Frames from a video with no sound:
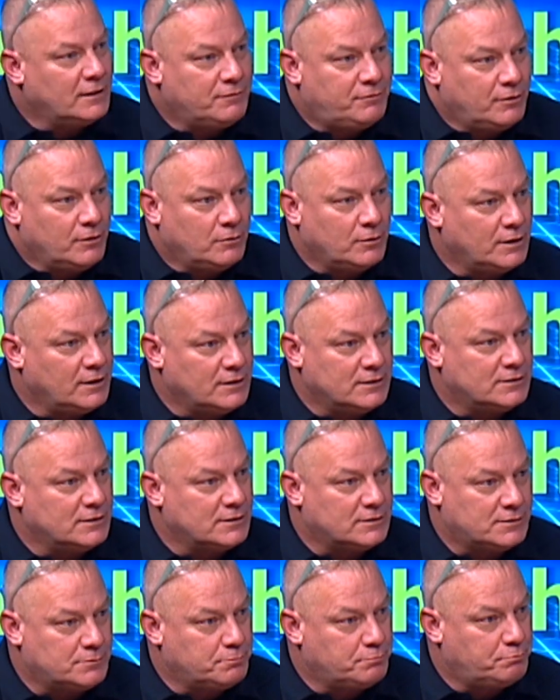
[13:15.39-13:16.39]
it is,
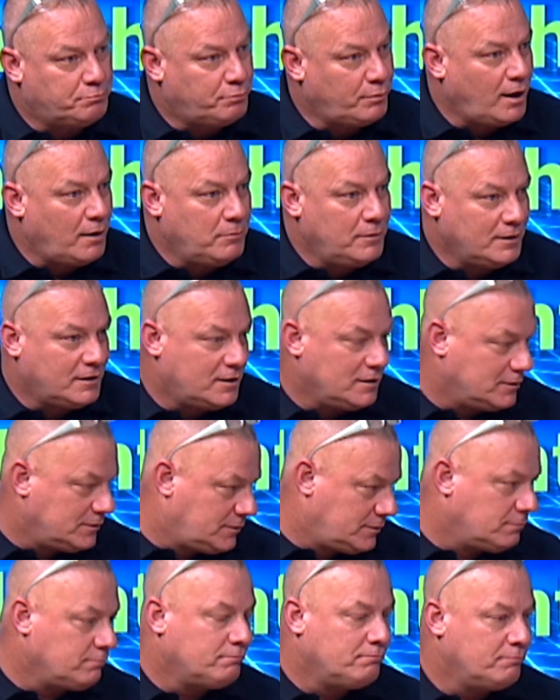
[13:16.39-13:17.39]
it's probably
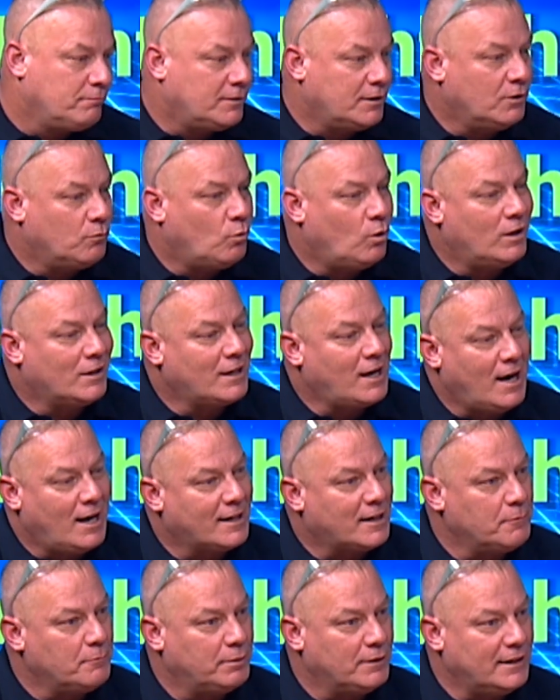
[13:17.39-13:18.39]
because the one
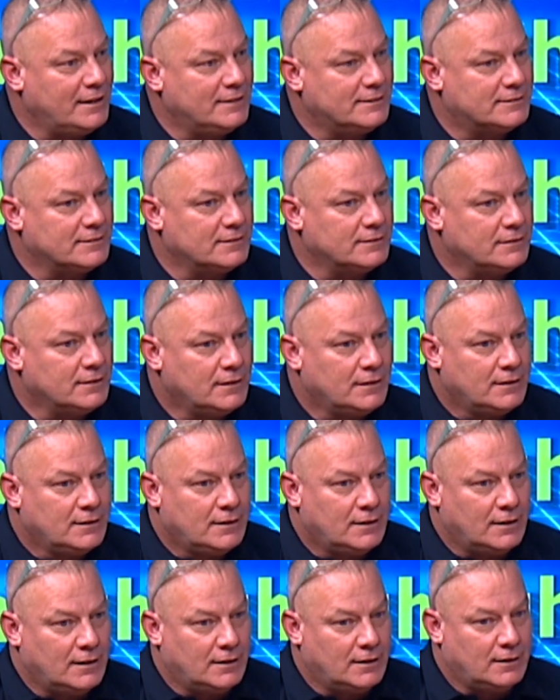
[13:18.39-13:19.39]
got complacent.
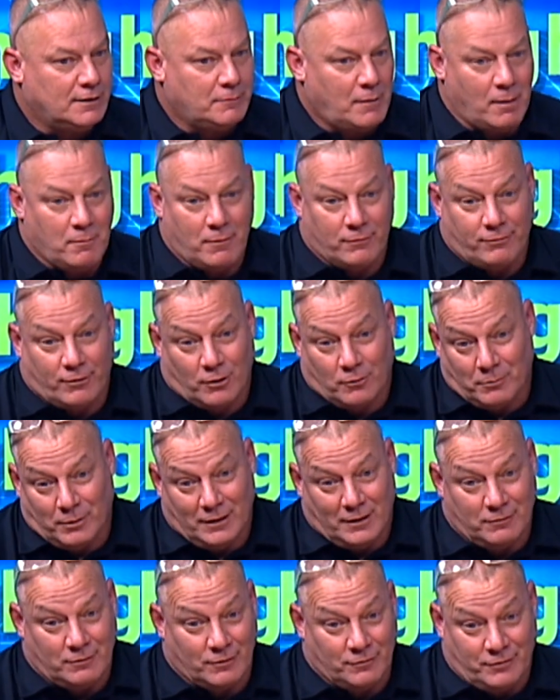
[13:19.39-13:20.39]
I'm a firm
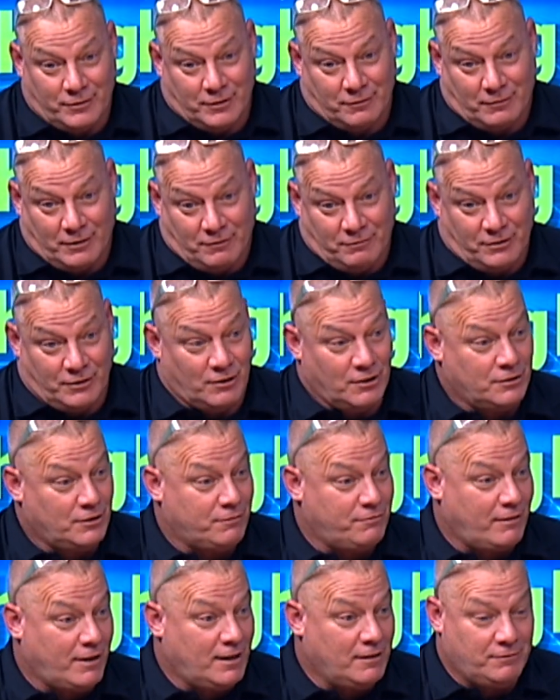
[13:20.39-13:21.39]
believer if
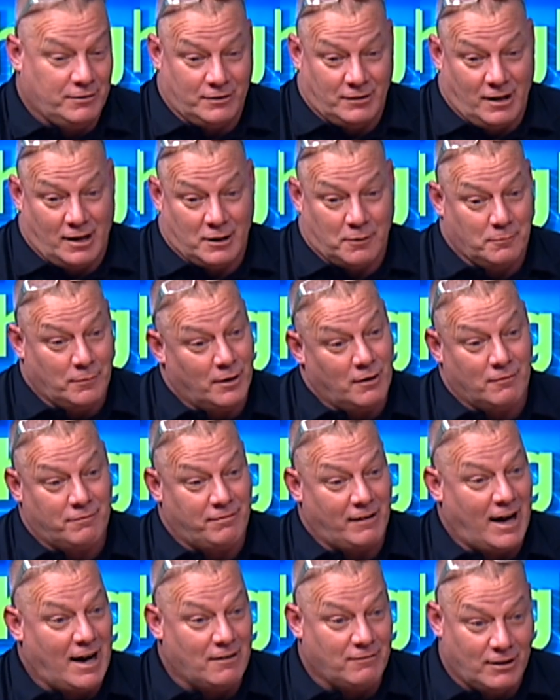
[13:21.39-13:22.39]
you're not above
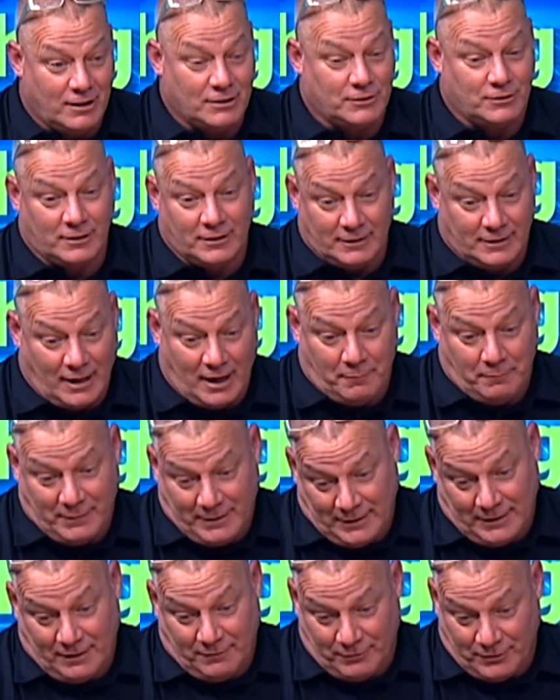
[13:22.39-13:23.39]
500, and I
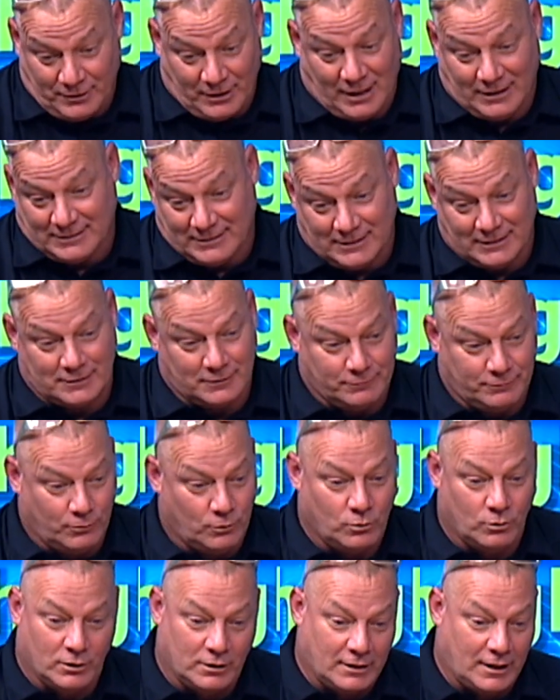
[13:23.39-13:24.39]
mean if you're not
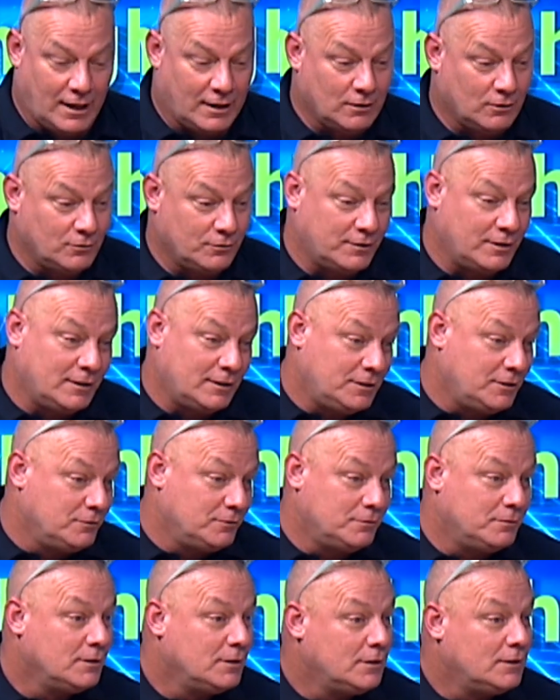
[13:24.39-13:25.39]
6-4, then I don't think
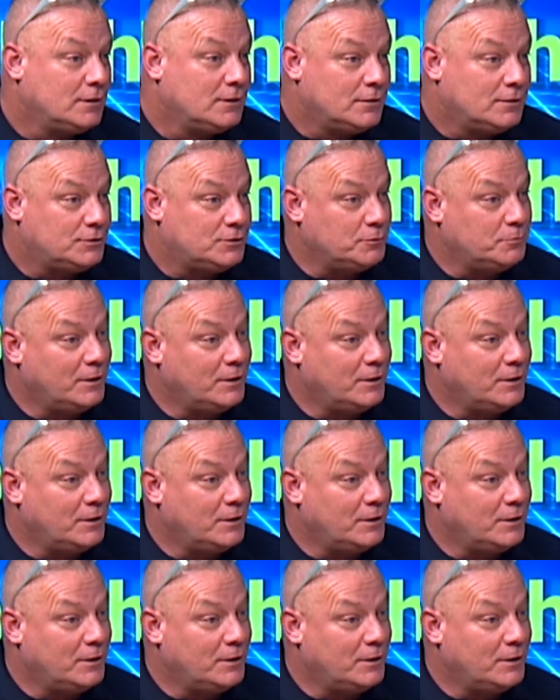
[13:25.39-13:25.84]
you should be